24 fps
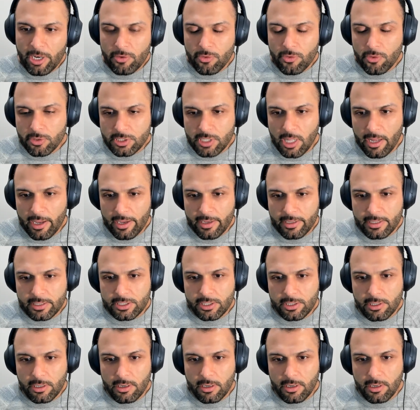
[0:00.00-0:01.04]
of those clients
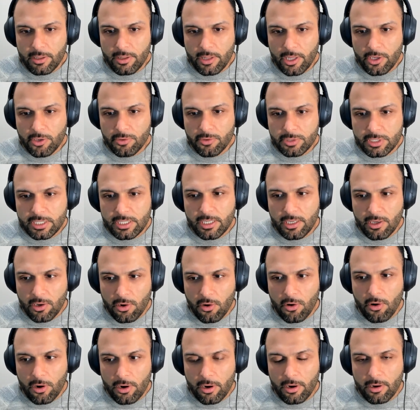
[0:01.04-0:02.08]
uh, that you see
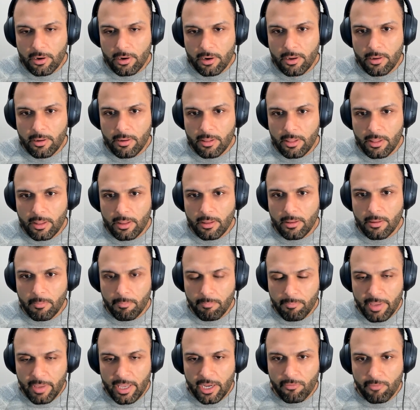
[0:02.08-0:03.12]
are
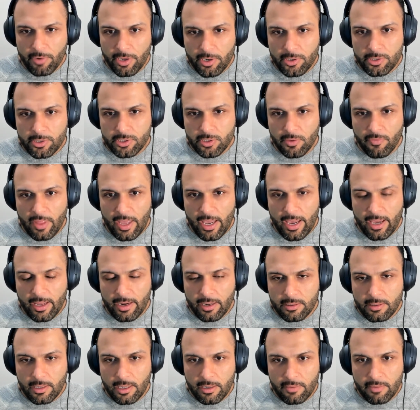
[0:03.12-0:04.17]
big readers of that
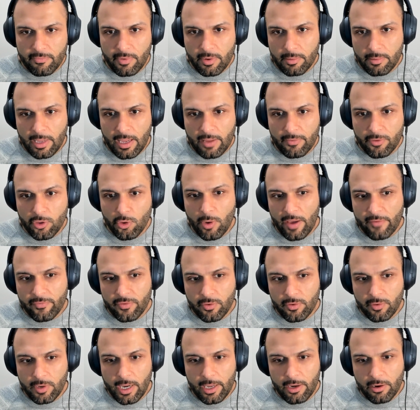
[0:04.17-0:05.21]
and and, and you have to
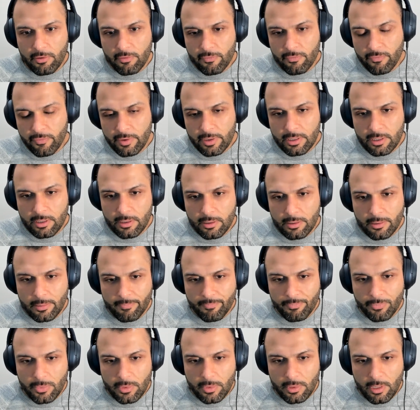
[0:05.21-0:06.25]
kind of
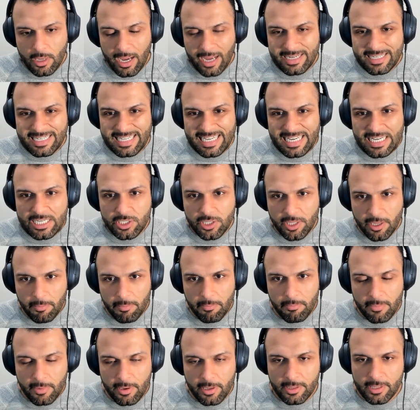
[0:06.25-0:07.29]
unteach them
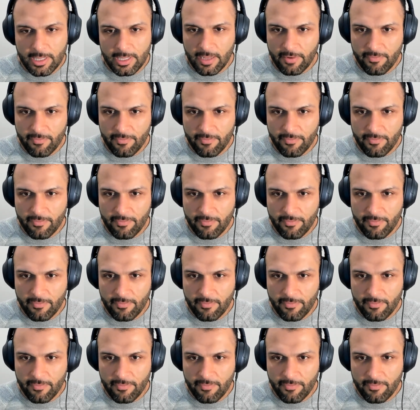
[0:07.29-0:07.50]
that